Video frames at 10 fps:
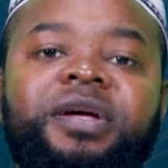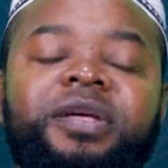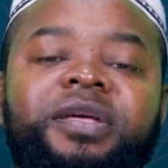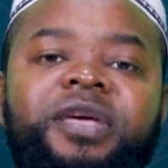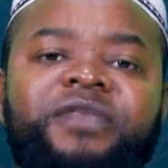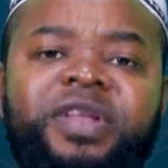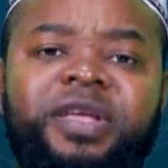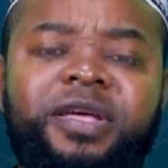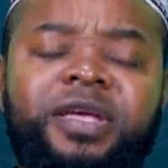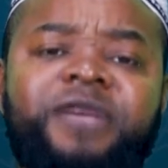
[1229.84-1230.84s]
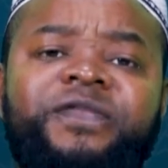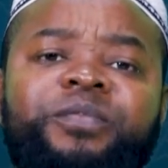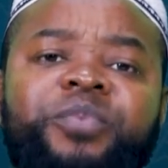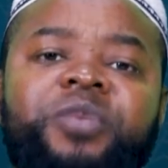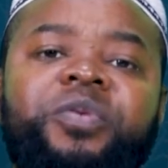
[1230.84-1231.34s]
Even if
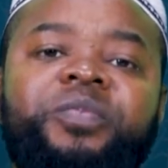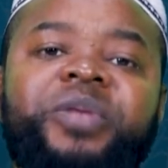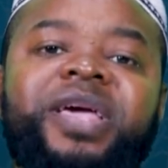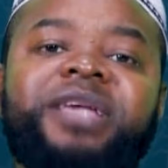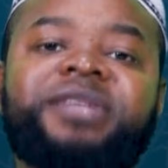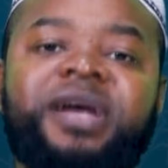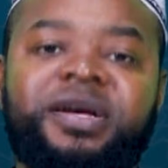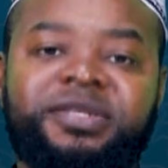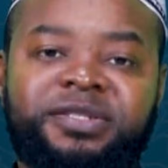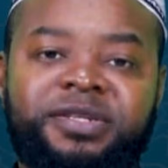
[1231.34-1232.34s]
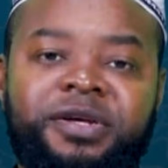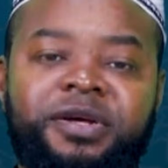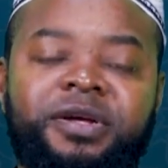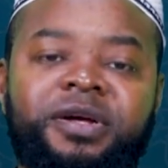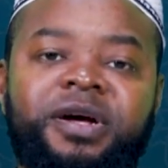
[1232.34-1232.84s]
people praise us,
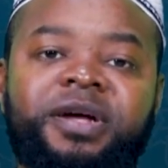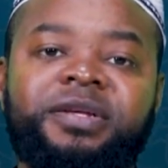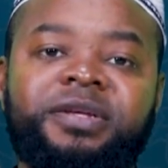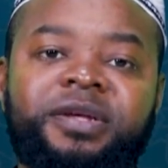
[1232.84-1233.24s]
that